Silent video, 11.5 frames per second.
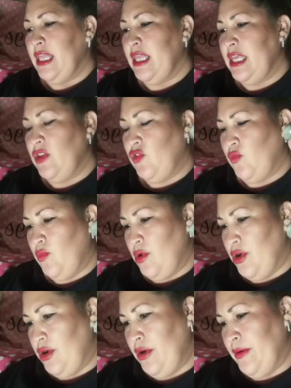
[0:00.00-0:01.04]
These
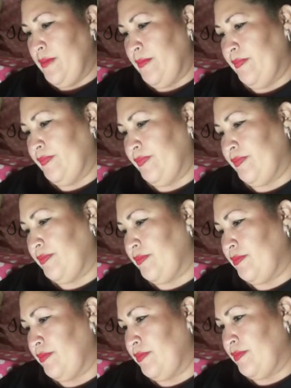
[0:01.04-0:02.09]
were,
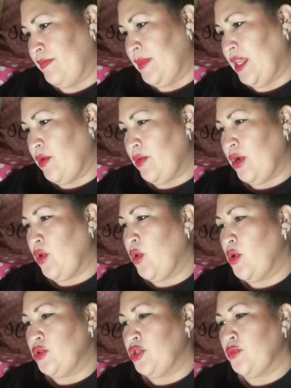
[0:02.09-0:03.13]
I don't want to
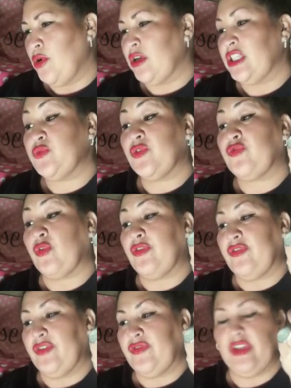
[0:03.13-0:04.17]
quote you wrong. These were
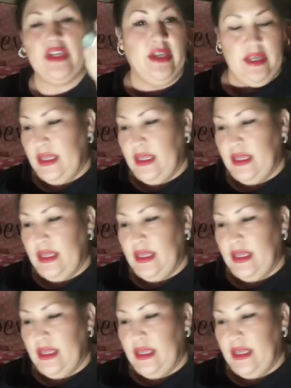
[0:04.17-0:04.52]
$4.50.